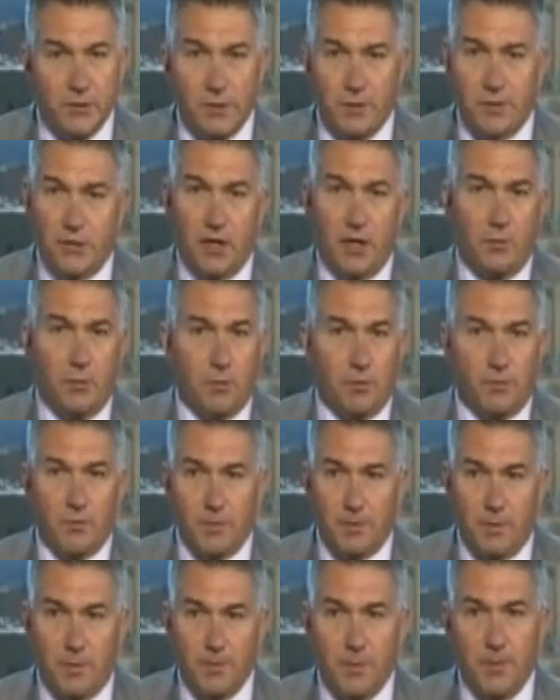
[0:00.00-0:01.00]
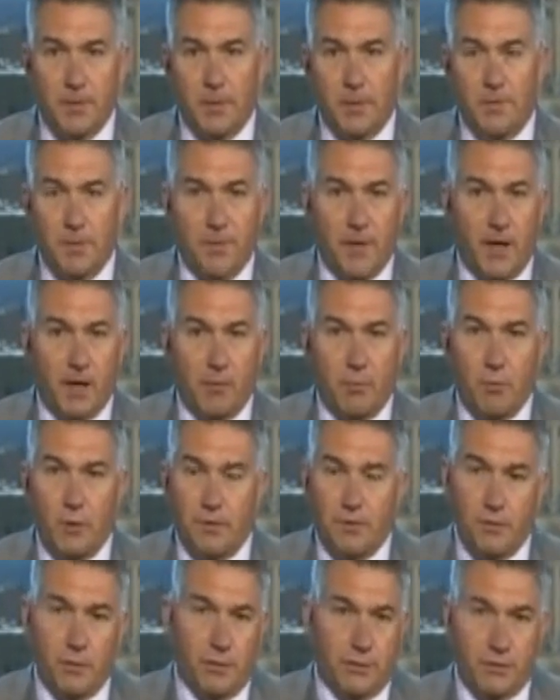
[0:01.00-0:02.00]
on the table from a diplomatic point
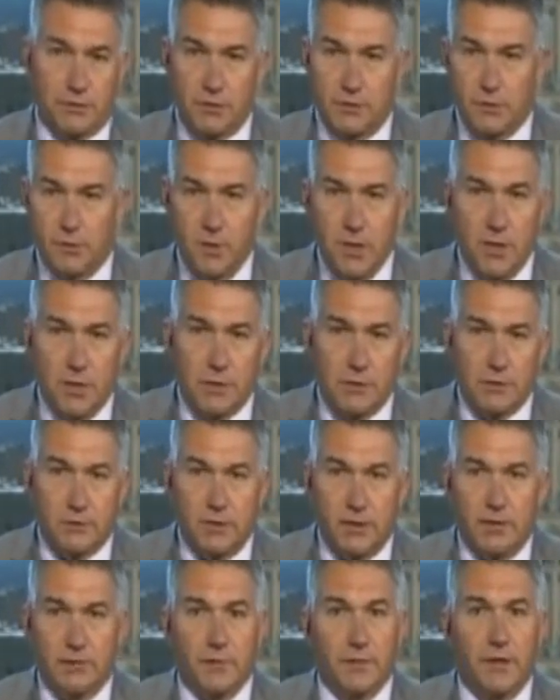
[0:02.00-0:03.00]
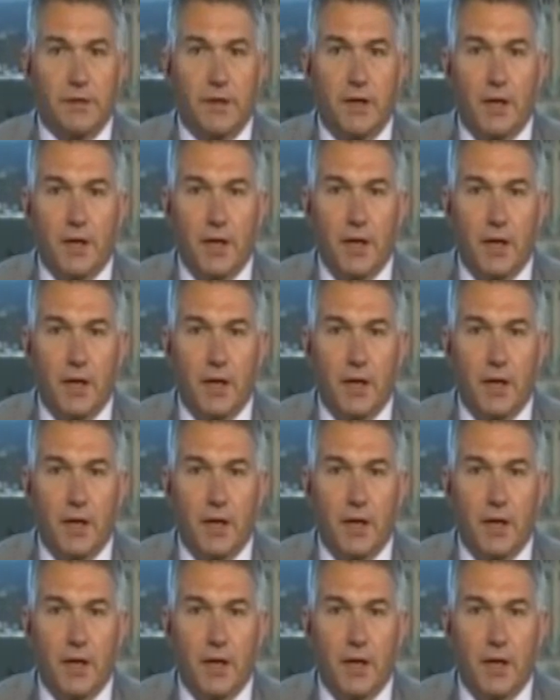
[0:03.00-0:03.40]
of view. And so definitely,